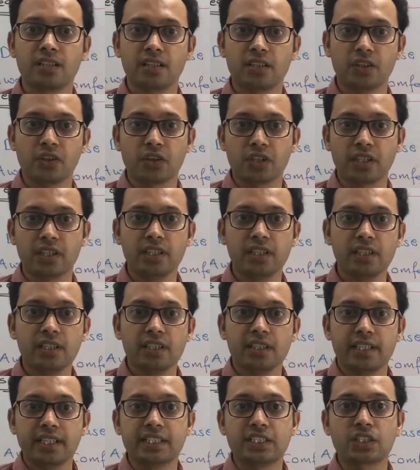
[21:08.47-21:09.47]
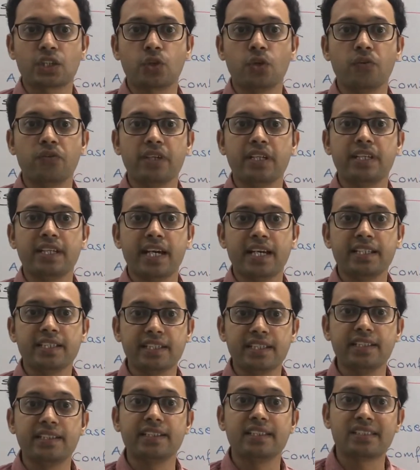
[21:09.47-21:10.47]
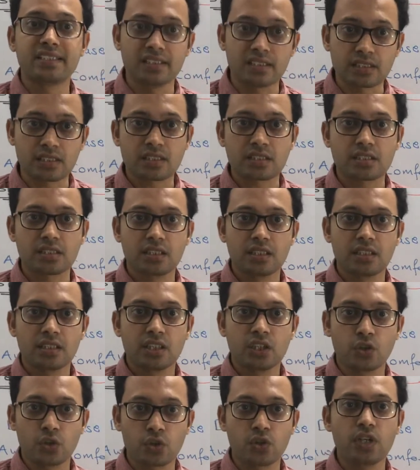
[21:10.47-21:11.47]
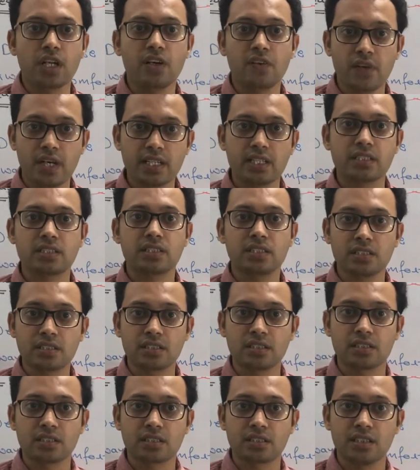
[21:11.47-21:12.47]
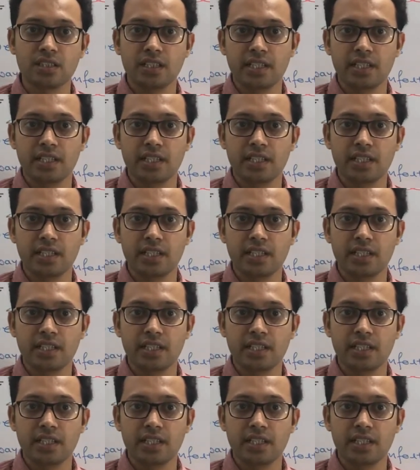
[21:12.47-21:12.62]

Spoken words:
Okay, it's COVID-19 disease, coronavirus disease.